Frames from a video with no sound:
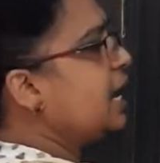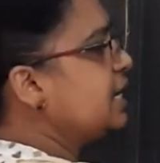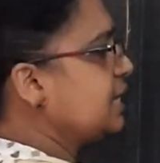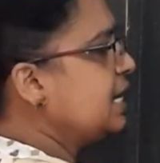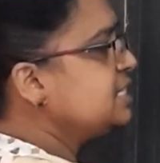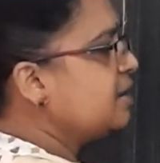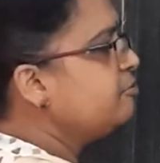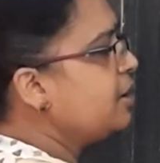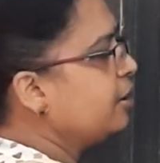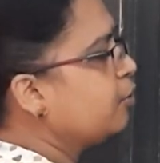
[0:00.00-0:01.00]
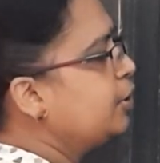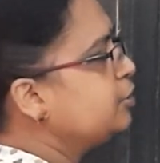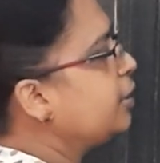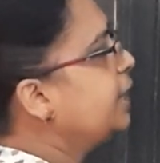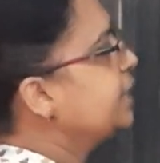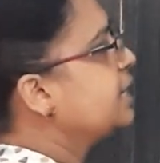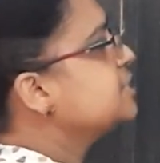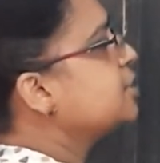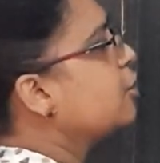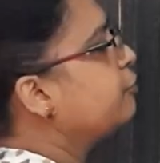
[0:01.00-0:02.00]
that LCM we are going to write here.
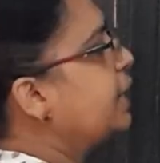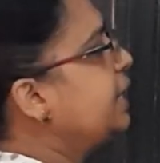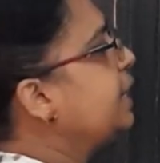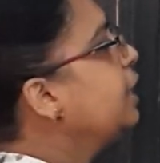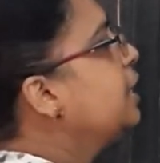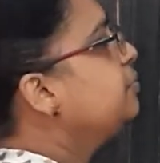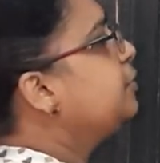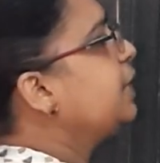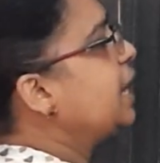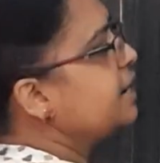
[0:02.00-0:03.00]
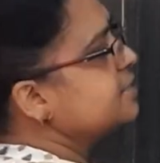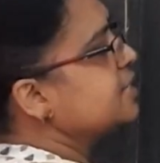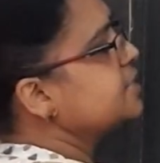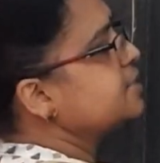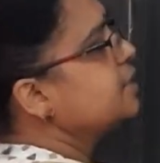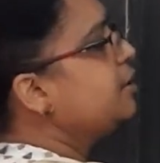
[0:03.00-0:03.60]
Instead of writing 3 and 6,